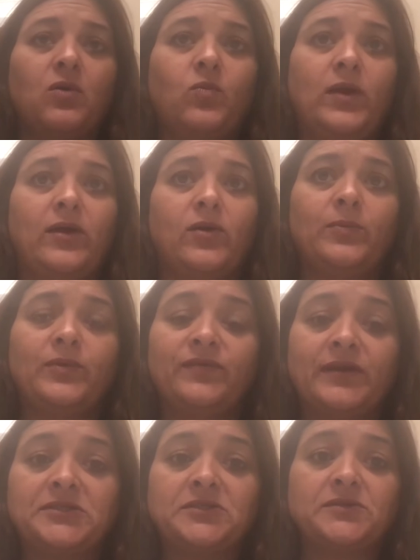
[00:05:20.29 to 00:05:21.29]
We are
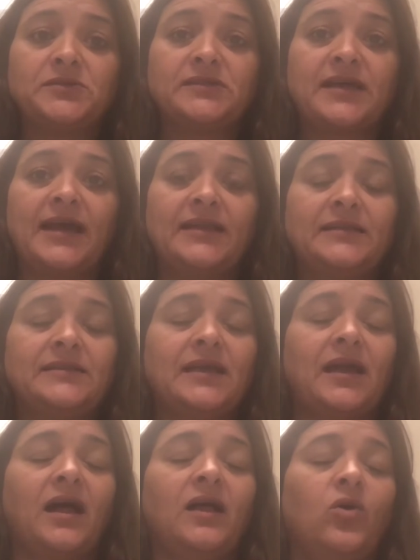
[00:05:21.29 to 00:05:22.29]
professionals that
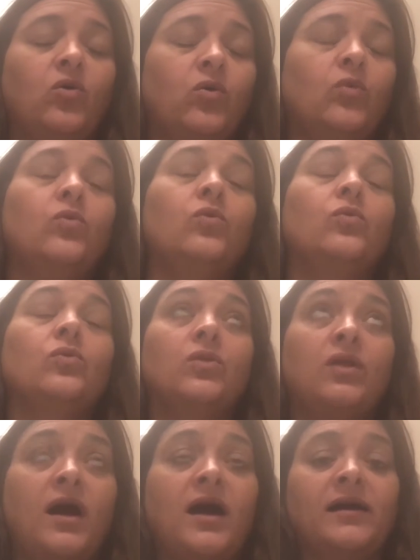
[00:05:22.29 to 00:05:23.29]
take a whole
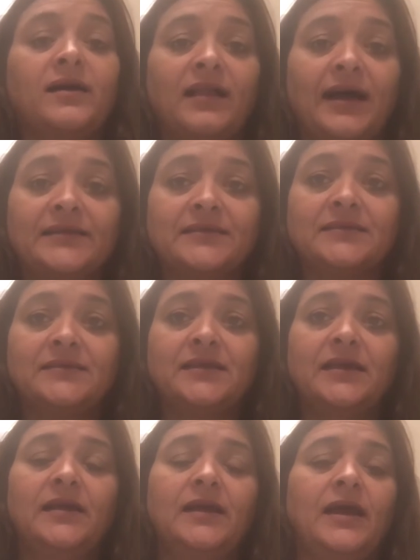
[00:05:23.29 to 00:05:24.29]
lot of classes
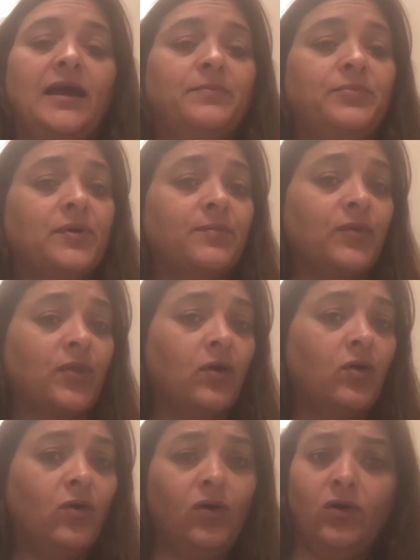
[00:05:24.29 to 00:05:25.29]
and put up with a
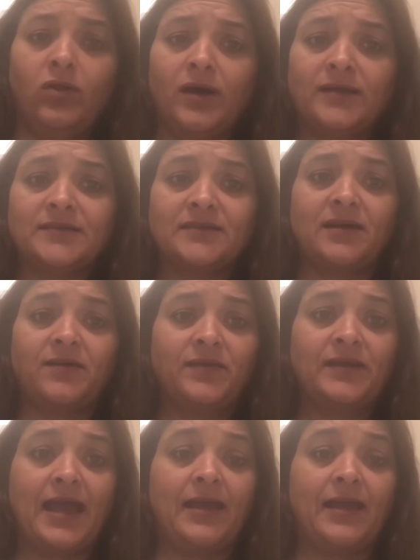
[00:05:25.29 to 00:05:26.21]
whole lot of stuff